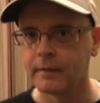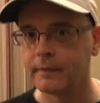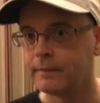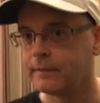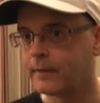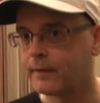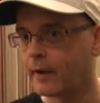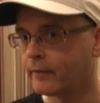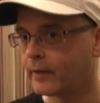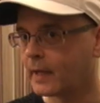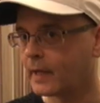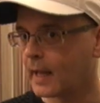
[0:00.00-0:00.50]

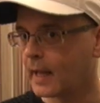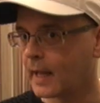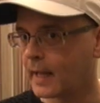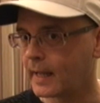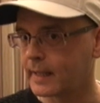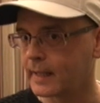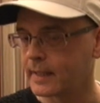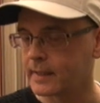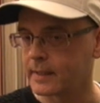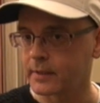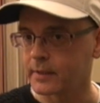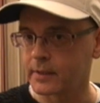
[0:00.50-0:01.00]
Very
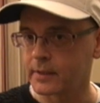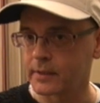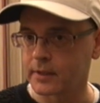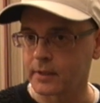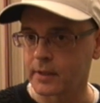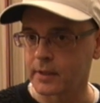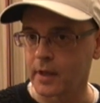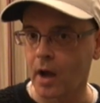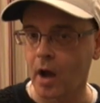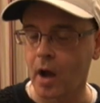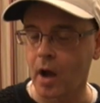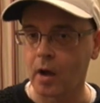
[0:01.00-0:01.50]

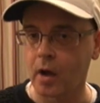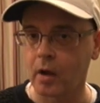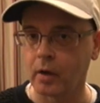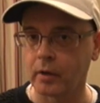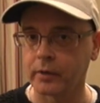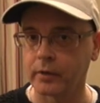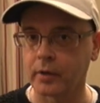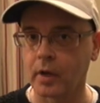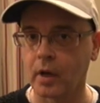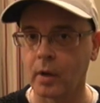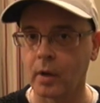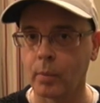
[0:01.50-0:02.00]
late
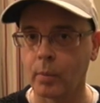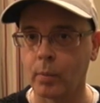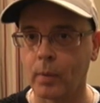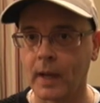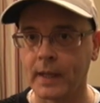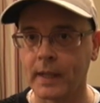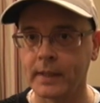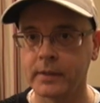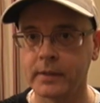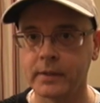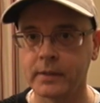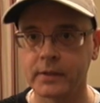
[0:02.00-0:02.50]
on a
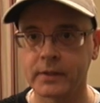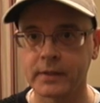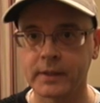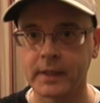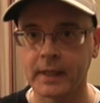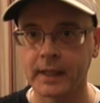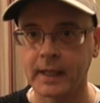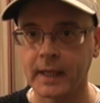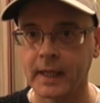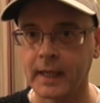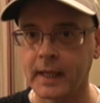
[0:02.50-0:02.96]
Wednesday